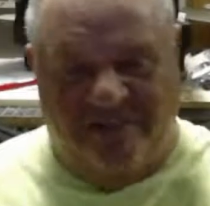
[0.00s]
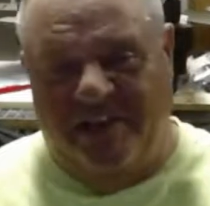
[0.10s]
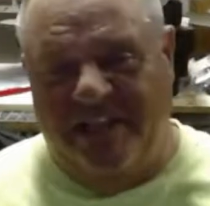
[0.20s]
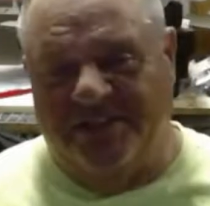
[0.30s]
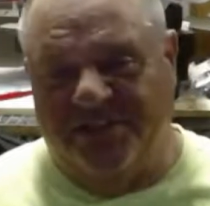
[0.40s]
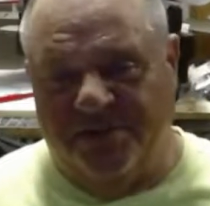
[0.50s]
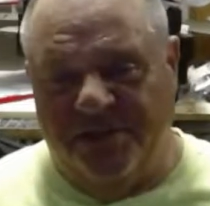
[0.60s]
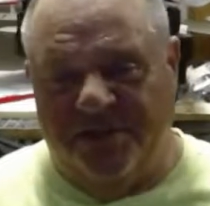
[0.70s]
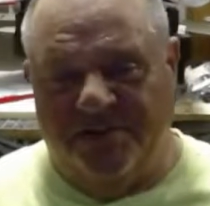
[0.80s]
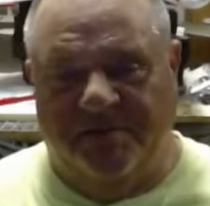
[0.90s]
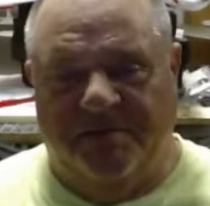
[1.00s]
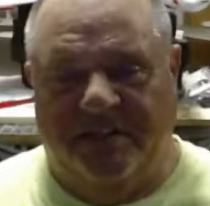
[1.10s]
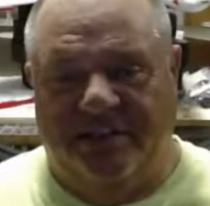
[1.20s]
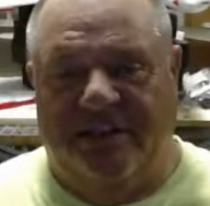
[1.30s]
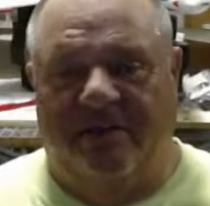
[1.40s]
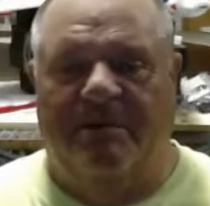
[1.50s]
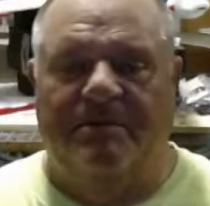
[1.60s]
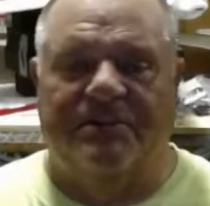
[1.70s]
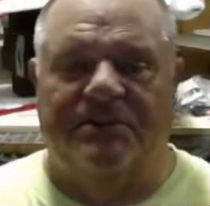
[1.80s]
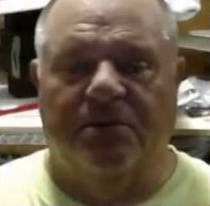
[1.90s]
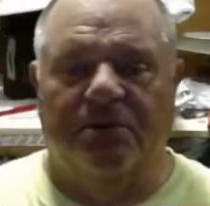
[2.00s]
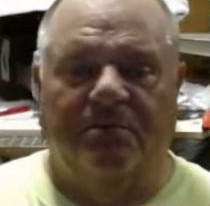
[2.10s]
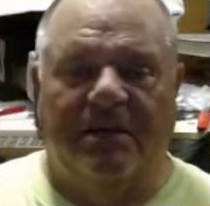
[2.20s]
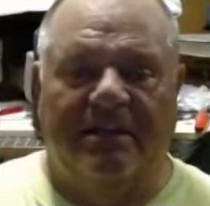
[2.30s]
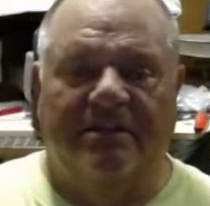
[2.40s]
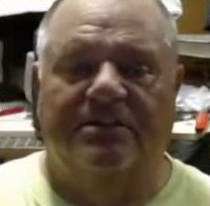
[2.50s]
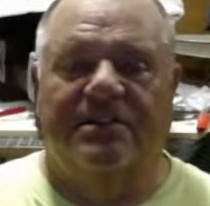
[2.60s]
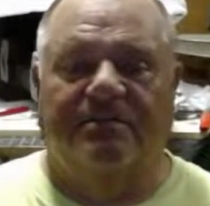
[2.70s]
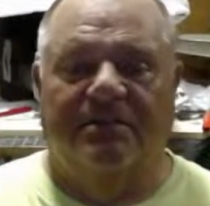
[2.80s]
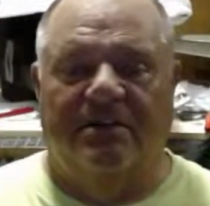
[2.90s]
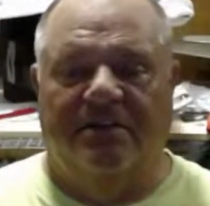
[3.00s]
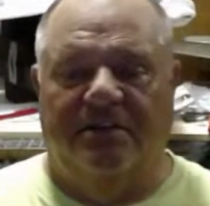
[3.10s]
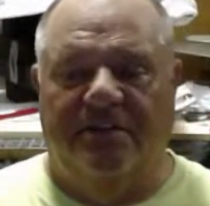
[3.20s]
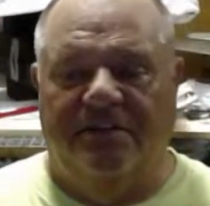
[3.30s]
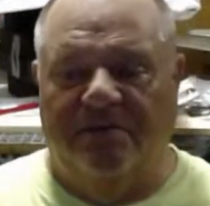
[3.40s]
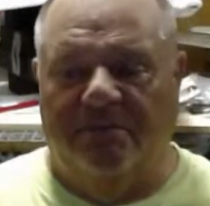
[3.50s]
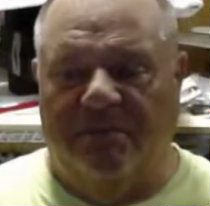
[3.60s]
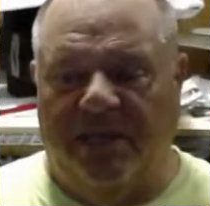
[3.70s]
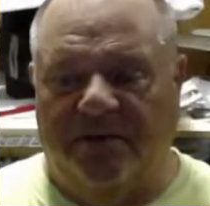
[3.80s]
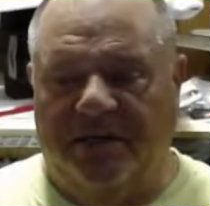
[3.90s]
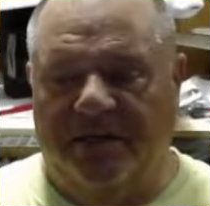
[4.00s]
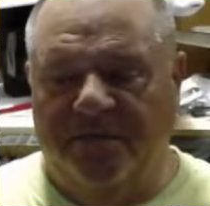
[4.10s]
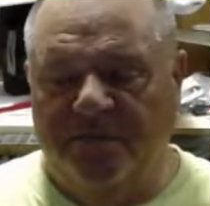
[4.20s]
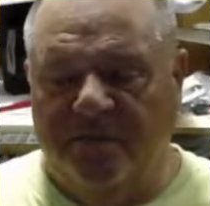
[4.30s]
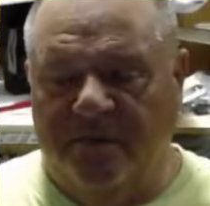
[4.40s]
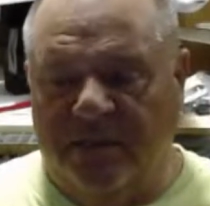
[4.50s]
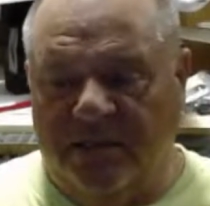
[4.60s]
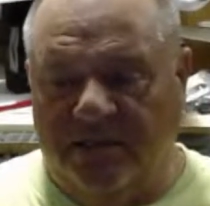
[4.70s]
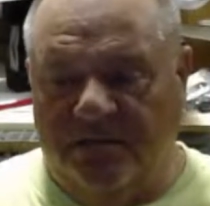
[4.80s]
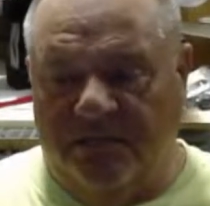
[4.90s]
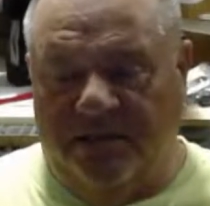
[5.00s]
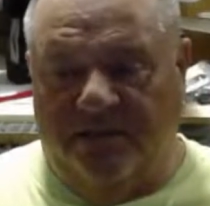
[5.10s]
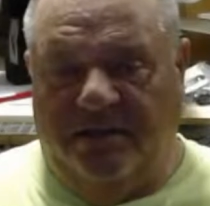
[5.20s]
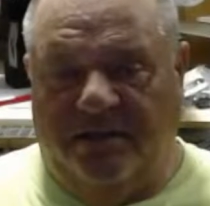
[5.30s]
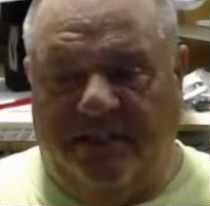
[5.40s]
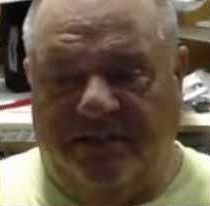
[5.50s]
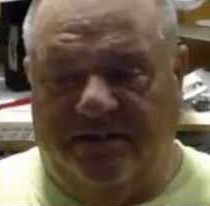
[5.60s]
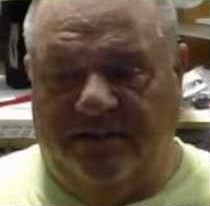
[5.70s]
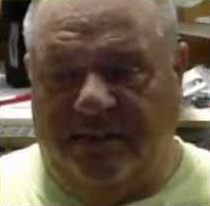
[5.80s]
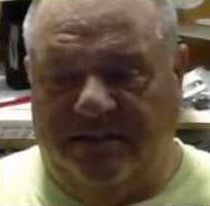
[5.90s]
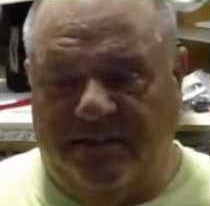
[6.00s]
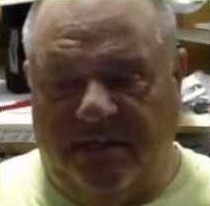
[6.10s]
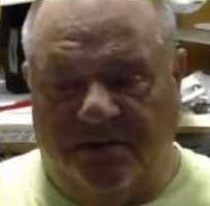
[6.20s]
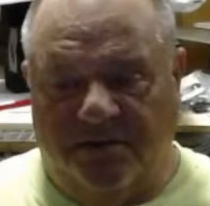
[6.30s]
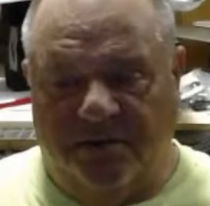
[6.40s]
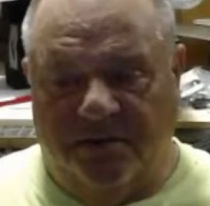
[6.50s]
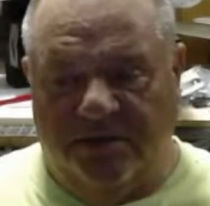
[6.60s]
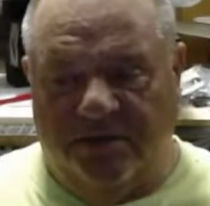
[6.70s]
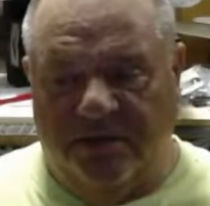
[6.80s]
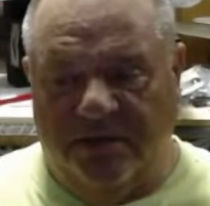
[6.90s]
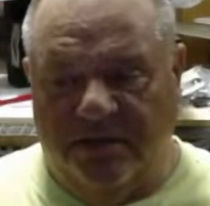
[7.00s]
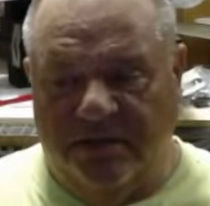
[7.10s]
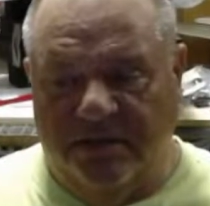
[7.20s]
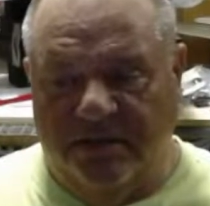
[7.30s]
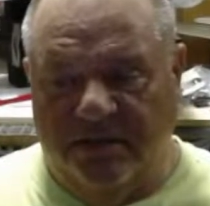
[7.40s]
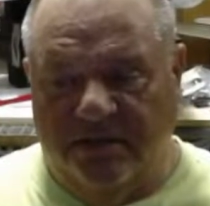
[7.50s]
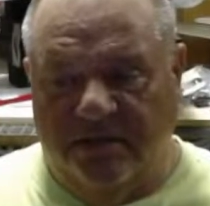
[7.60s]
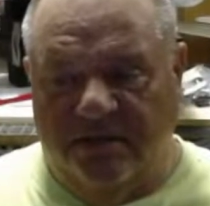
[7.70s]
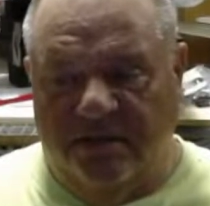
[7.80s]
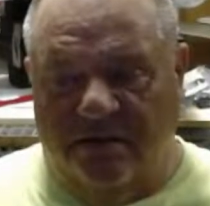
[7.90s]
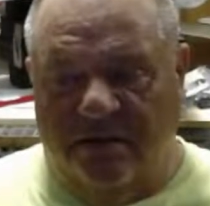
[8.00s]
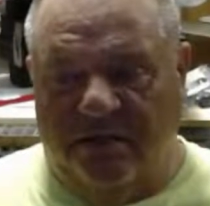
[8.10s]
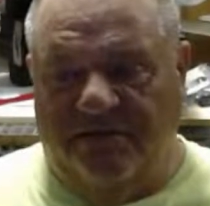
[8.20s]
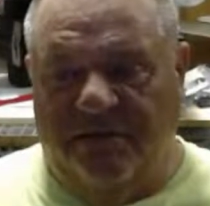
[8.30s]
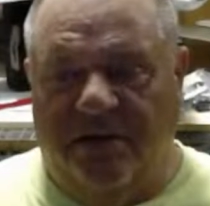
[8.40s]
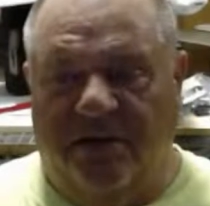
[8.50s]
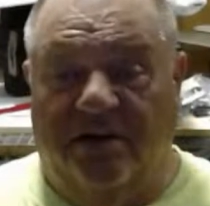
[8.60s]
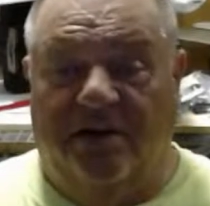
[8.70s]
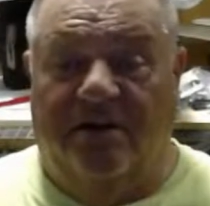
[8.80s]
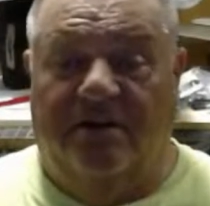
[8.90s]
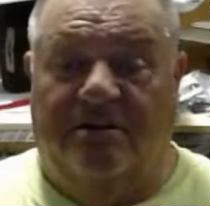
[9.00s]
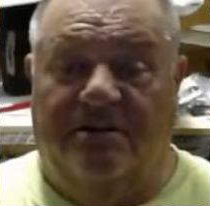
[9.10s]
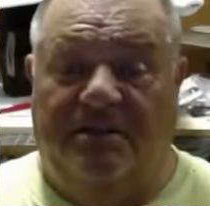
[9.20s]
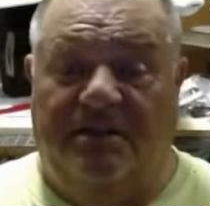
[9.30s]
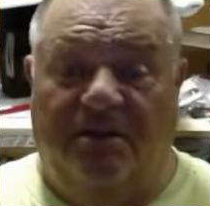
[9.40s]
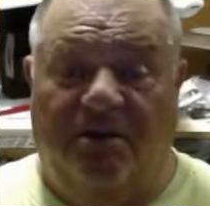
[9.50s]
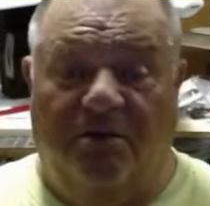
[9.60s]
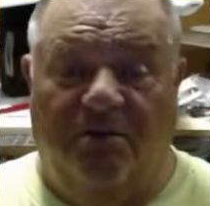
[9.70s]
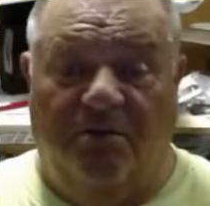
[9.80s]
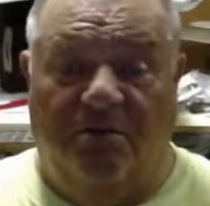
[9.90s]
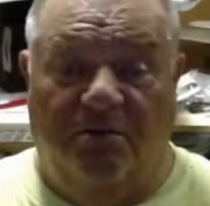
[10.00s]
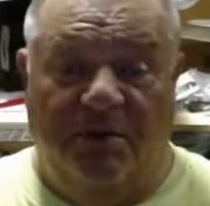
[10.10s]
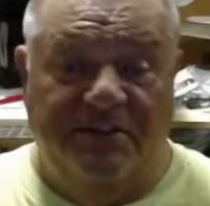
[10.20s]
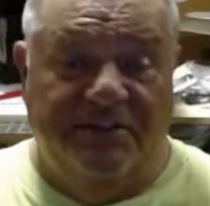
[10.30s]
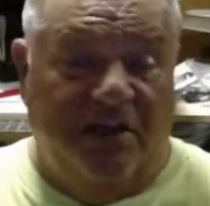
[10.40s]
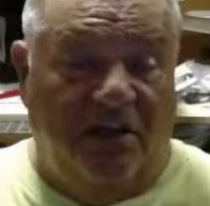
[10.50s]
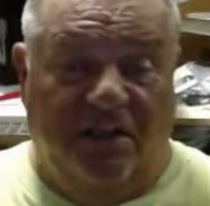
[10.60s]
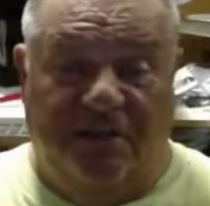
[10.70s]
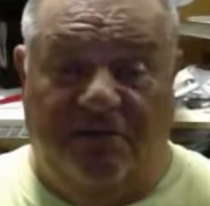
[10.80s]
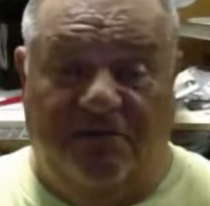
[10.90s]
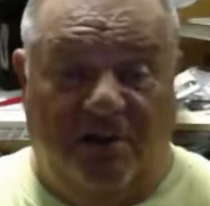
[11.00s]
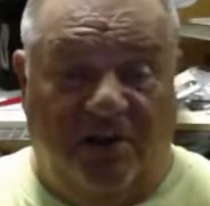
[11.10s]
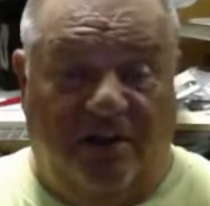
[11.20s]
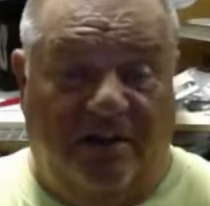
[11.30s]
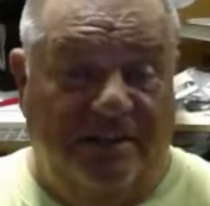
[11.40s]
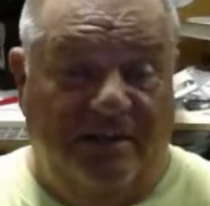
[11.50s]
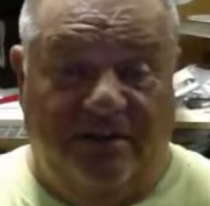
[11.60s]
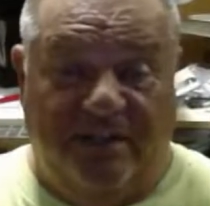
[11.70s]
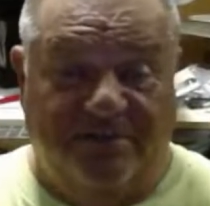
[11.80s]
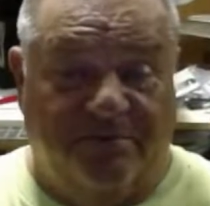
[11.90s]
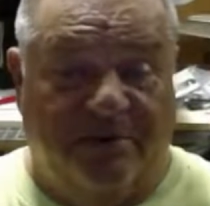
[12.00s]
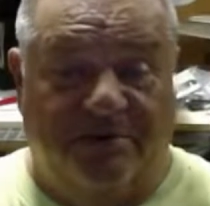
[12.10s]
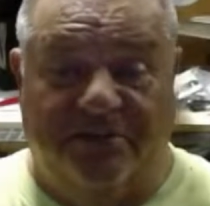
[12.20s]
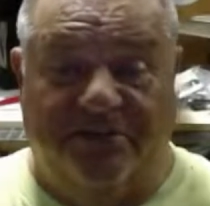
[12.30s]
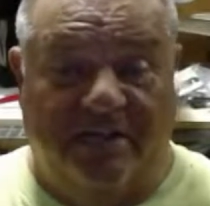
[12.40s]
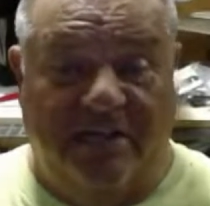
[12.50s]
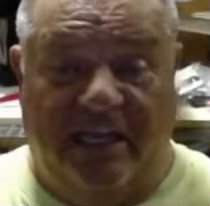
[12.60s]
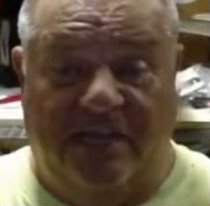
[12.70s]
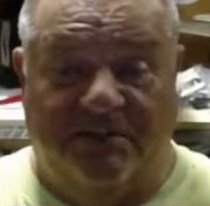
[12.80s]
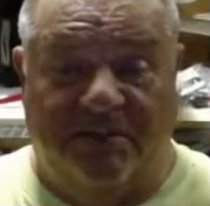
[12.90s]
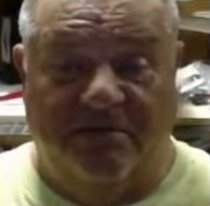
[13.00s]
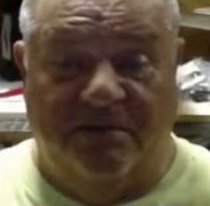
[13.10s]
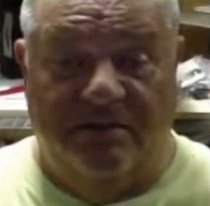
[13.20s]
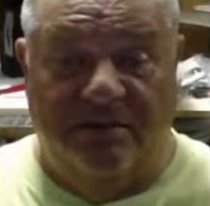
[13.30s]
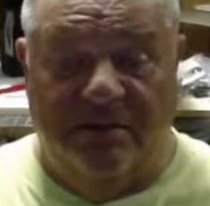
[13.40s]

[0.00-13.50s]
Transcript: phase 3 or something like that, maybe a solar panel or something on a lithium battery. But you know, that's down the road. And I figure, you know, wind's null in the fall. You know, that's when I want to try to have something.